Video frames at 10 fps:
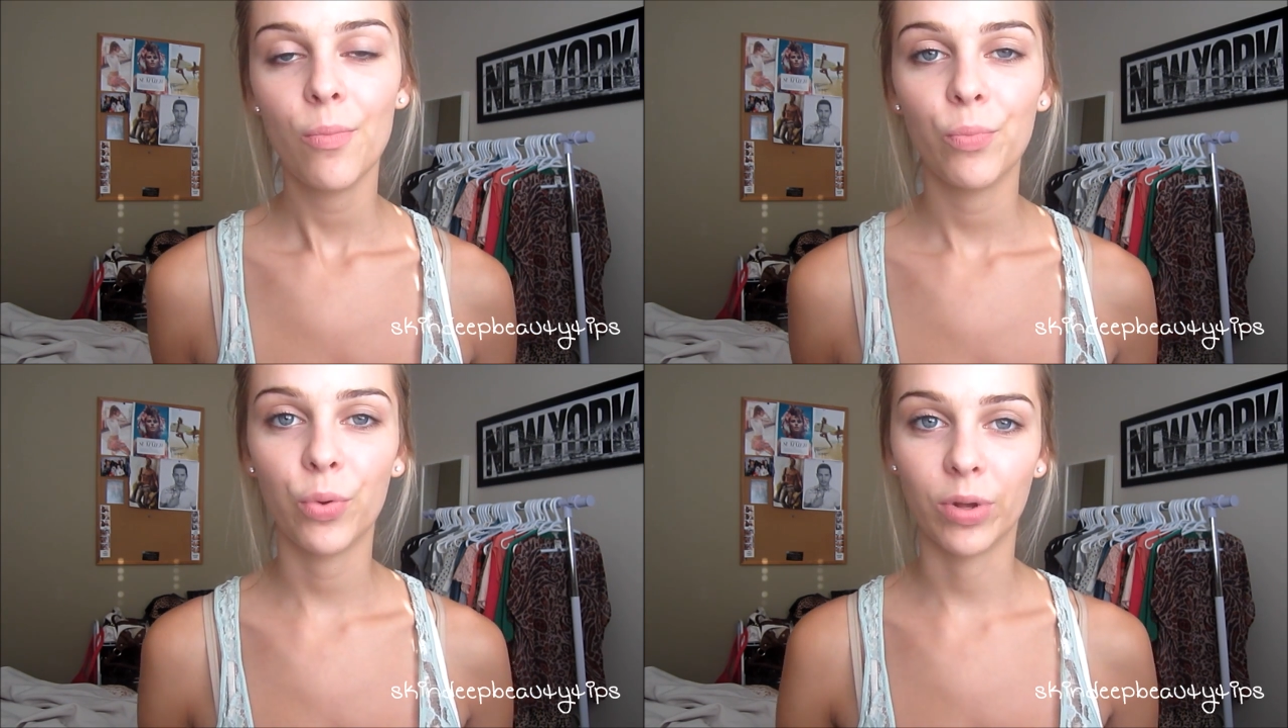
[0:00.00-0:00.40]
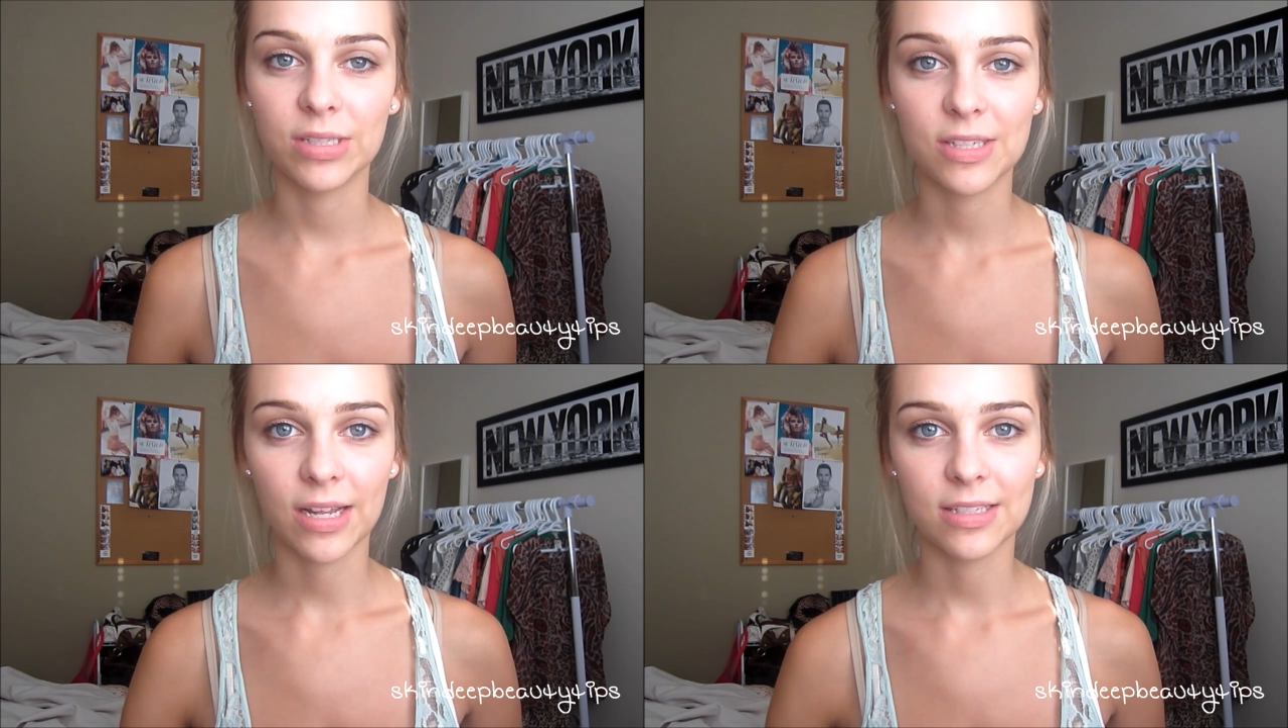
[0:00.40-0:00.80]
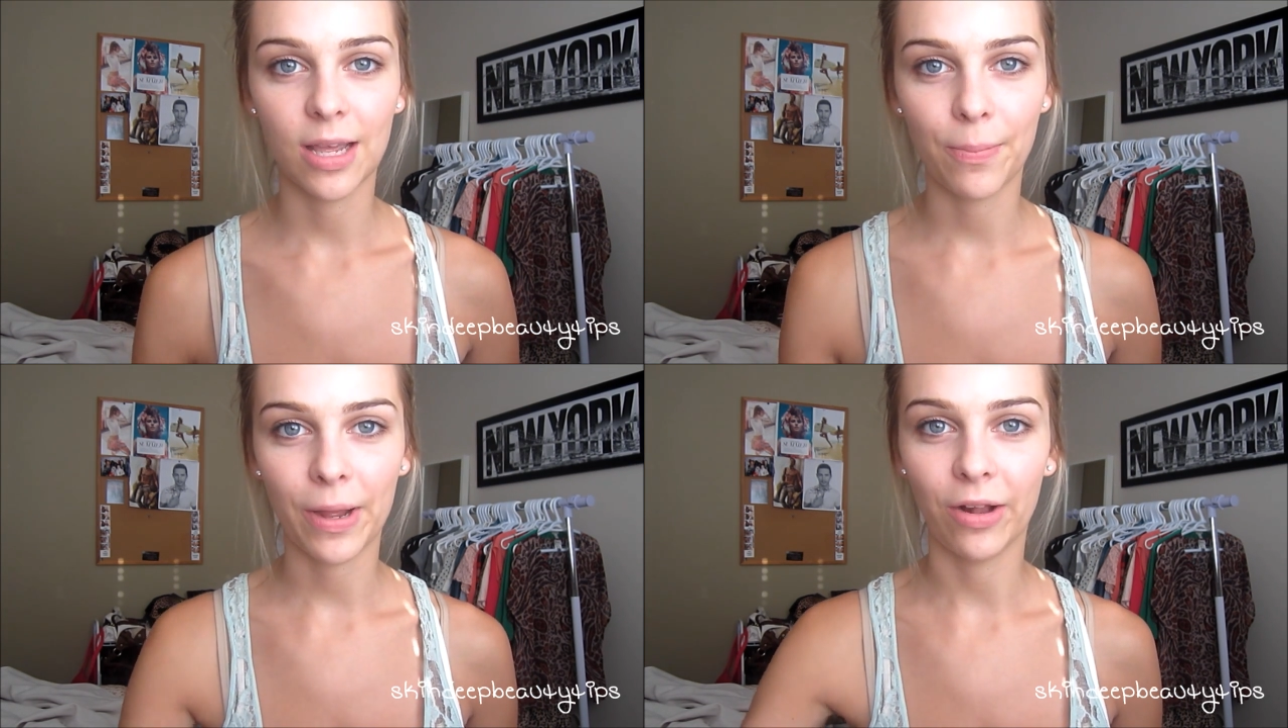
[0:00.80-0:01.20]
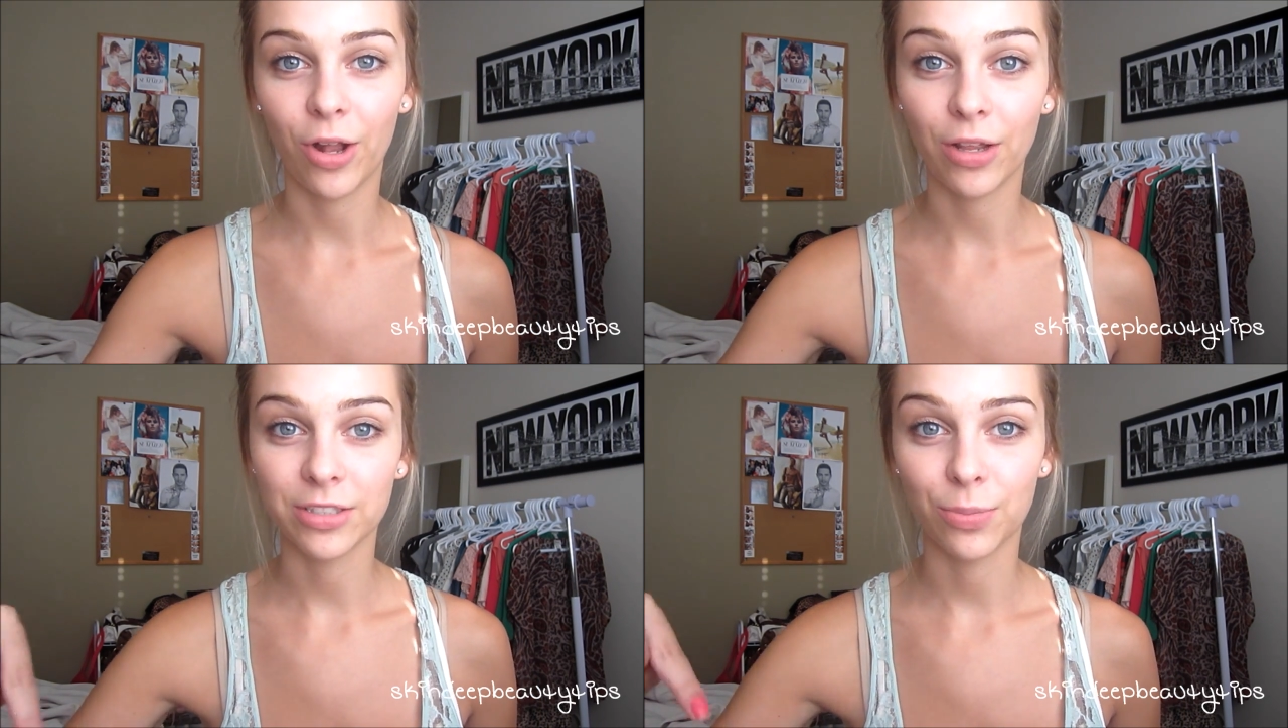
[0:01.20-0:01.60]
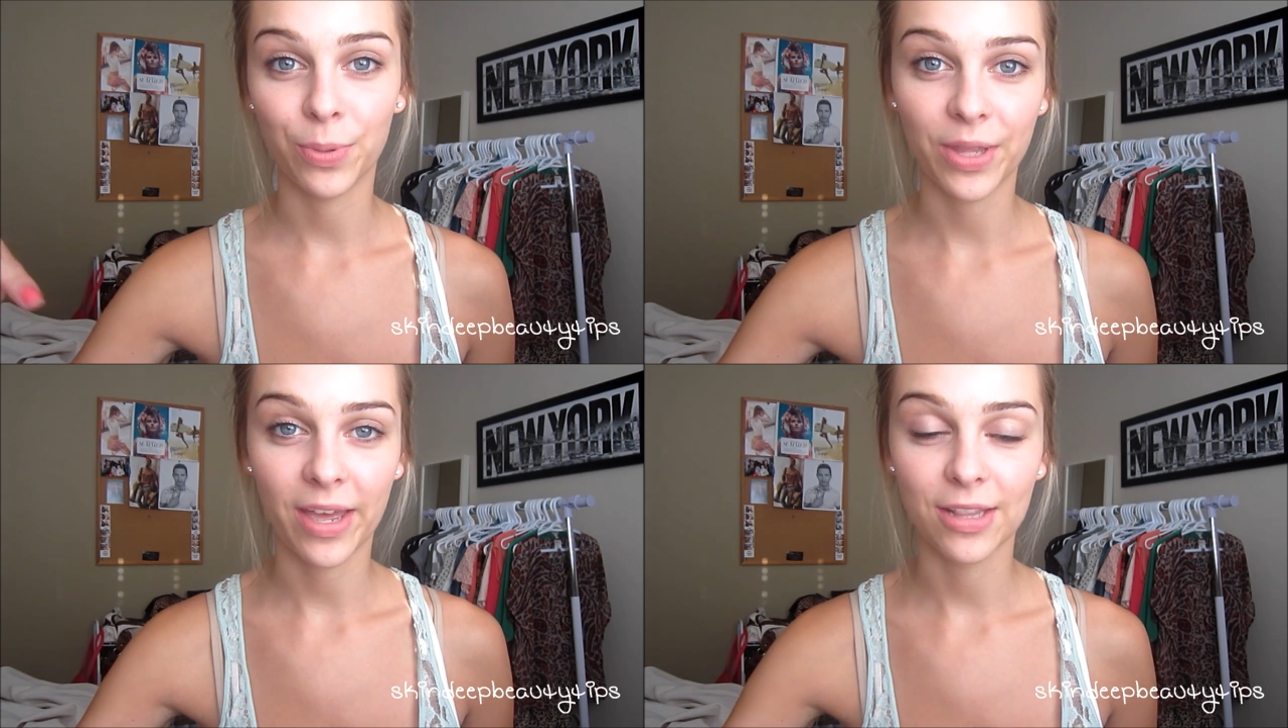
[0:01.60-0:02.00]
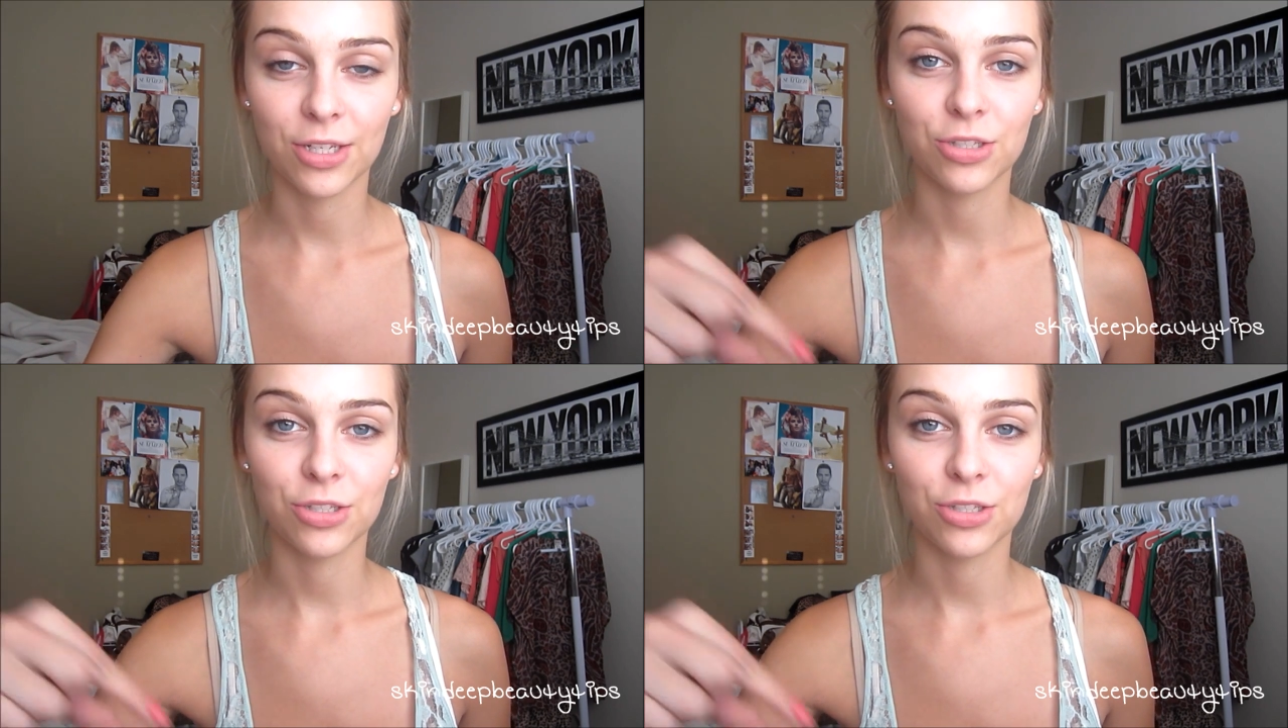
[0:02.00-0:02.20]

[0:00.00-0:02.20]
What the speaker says: But once that's up, I'll also put that in the